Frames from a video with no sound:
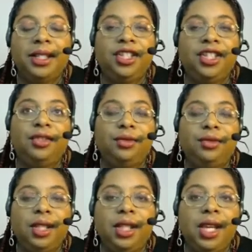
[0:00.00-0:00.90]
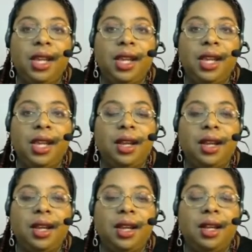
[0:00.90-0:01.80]
is just really
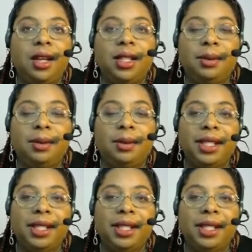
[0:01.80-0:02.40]
a